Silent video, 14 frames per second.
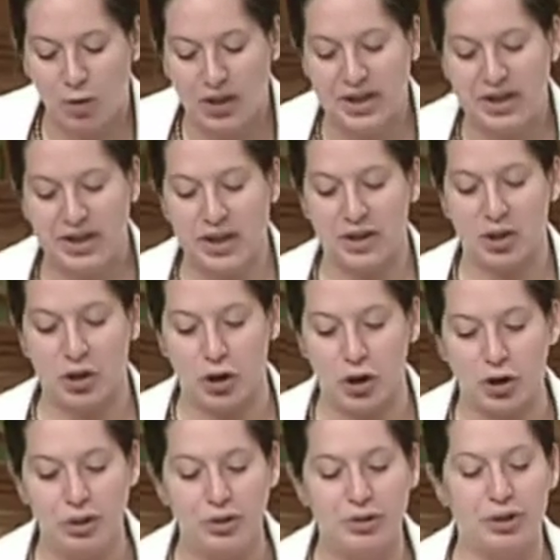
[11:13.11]
I think that in
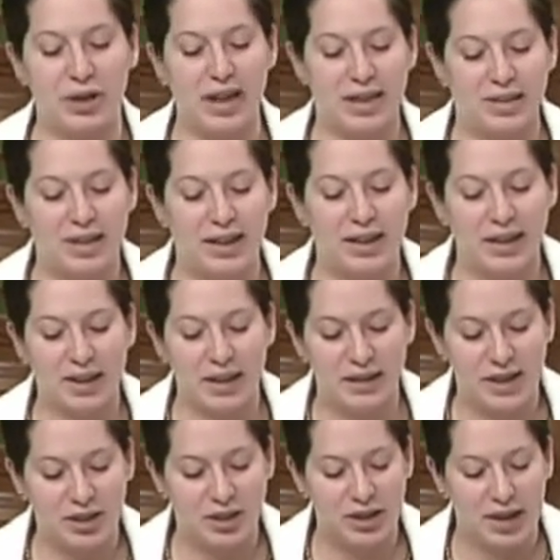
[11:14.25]
the past we were
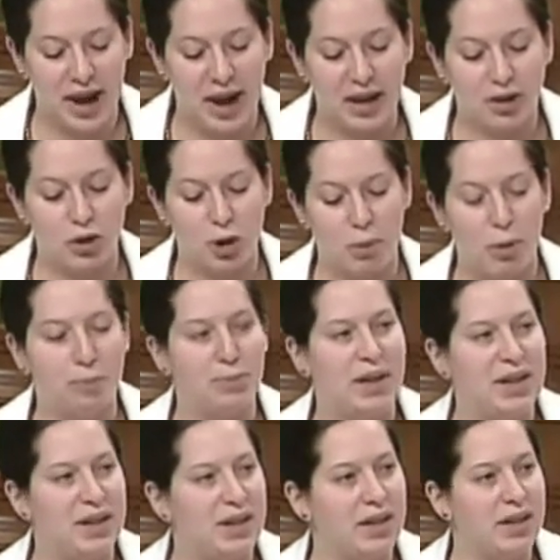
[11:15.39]
recognized
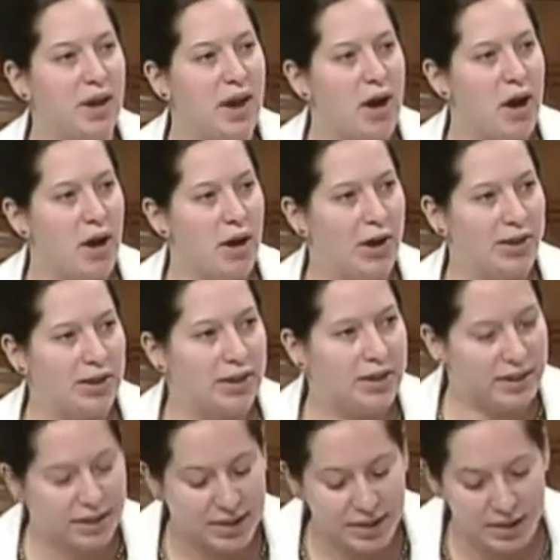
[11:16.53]
internationally
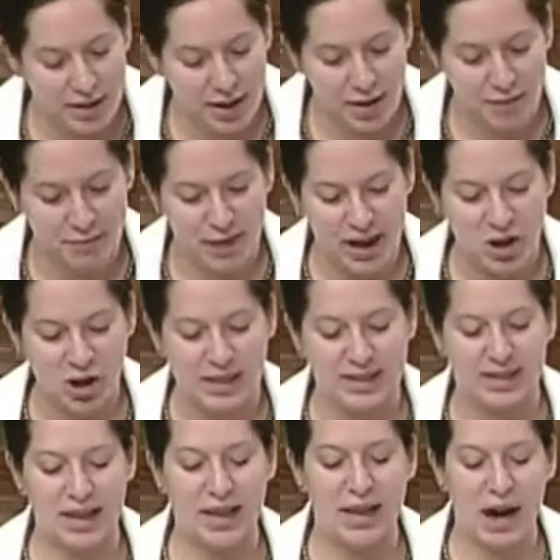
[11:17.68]
as a
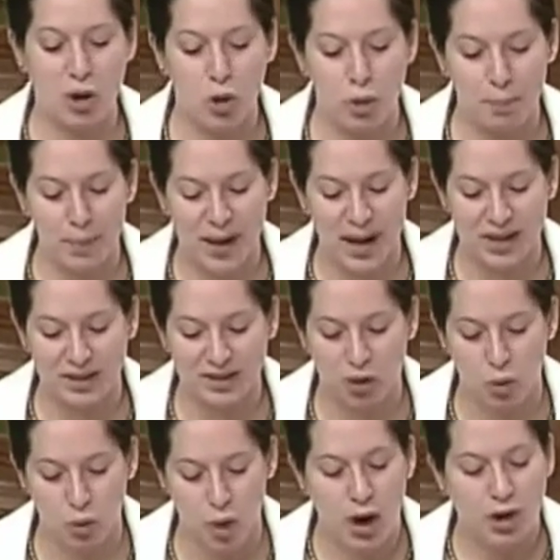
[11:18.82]
country that
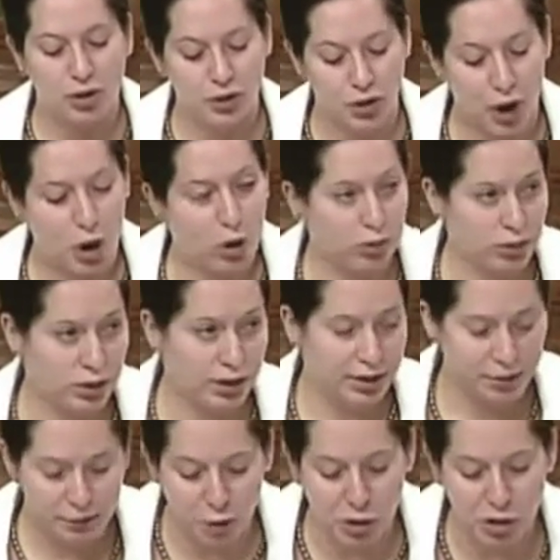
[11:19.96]
valued cooperation.
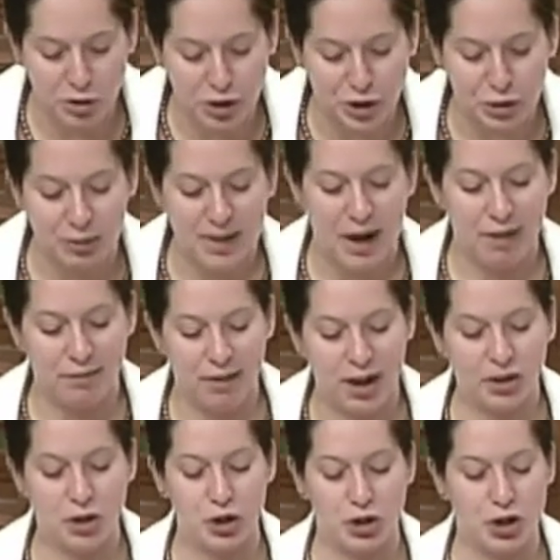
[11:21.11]

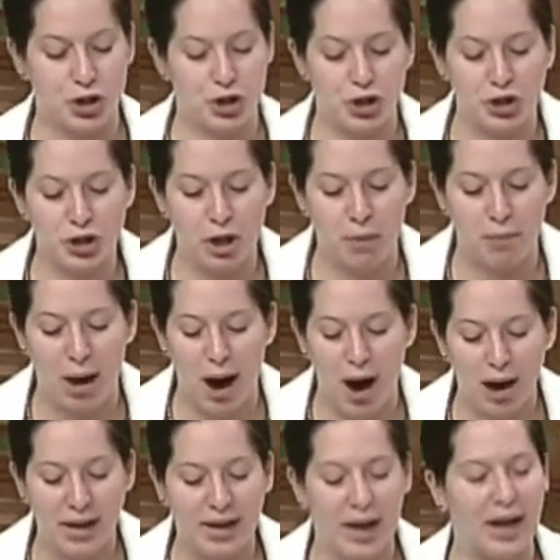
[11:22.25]
So we have to
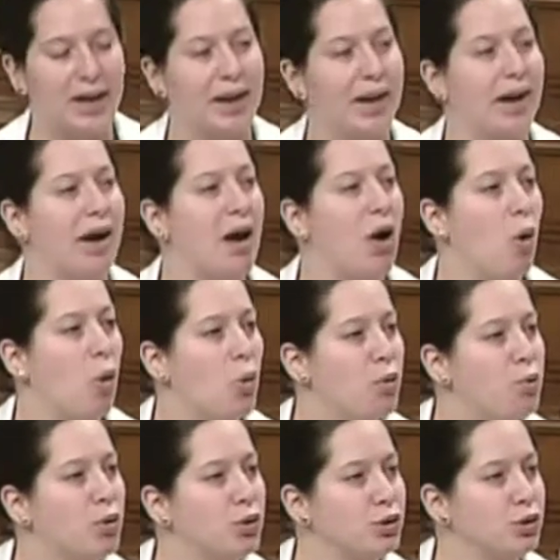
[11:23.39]
continue to do our fair
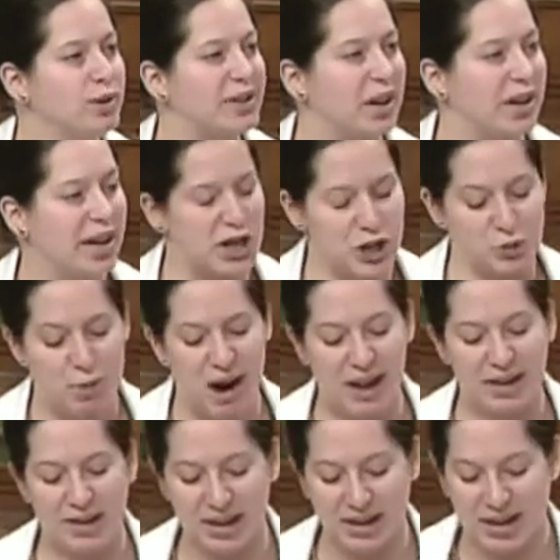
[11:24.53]
share
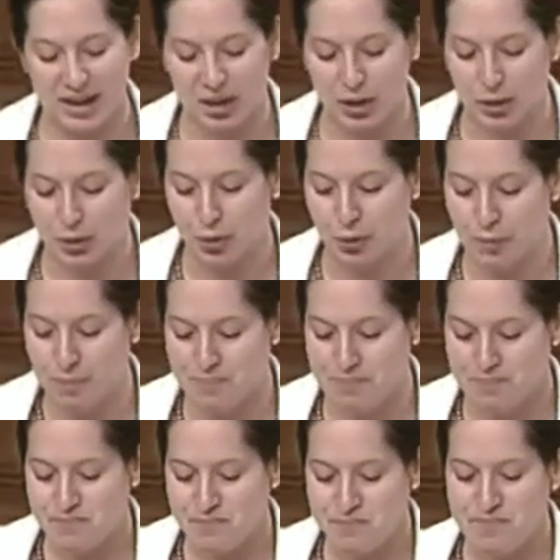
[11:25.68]
and
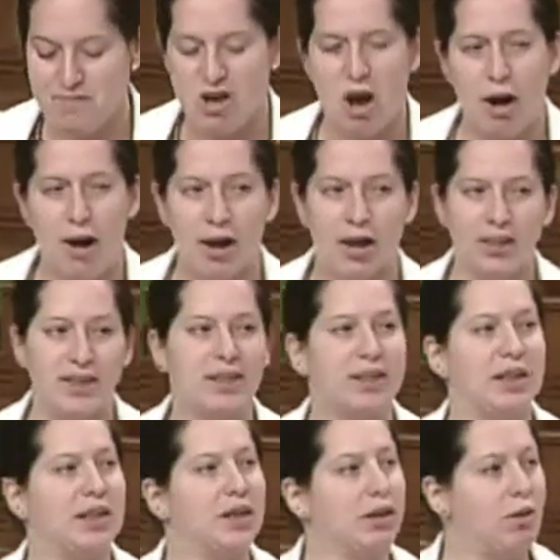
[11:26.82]
meet our international
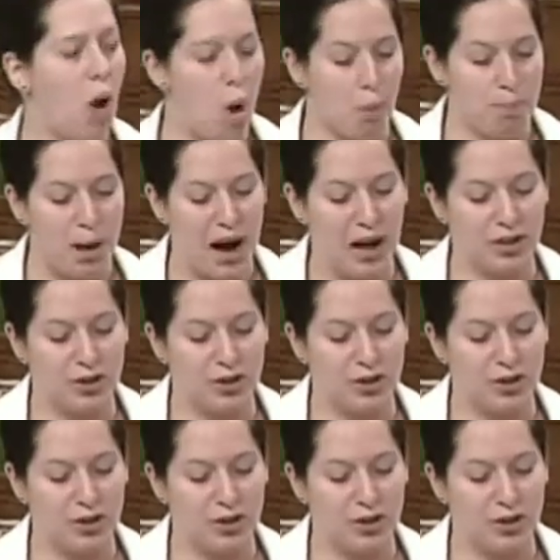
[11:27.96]
commitments.